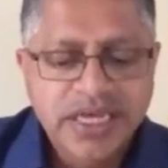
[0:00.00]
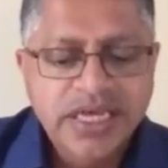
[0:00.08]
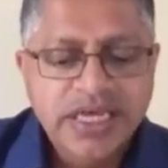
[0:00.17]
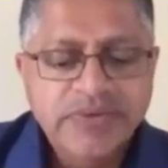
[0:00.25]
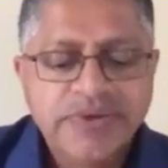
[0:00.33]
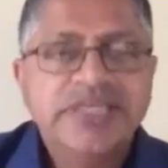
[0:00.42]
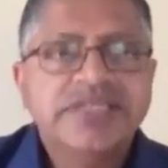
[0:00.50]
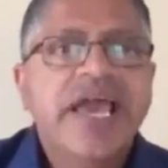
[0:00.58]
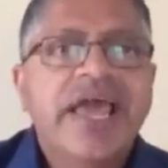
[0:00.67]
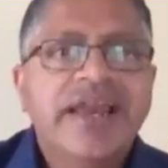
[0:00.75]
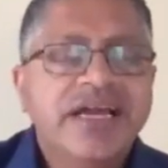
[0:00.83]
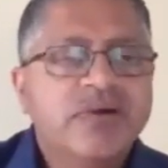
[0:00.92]
with this
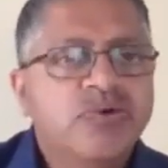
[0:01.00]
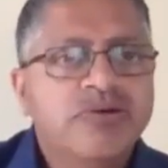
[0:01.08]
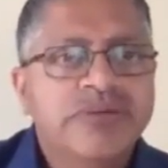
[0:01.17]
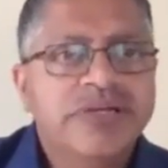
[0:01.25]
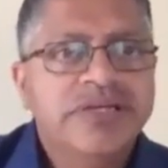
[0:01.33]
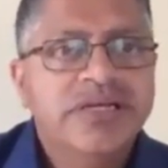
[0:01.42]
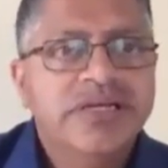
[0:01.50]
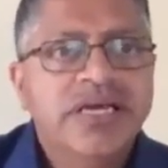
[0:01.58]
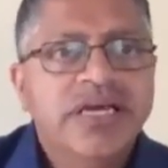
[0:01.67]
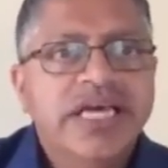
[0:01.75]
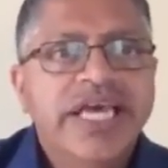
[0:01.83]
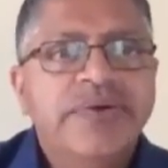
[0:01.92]
Canaanite woman
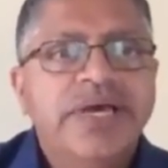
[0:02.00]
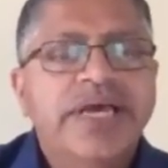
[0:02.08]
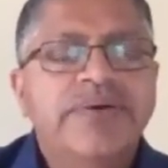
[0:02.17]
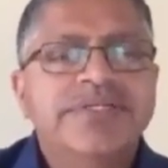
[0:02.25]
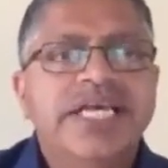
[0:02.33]
he, he, was,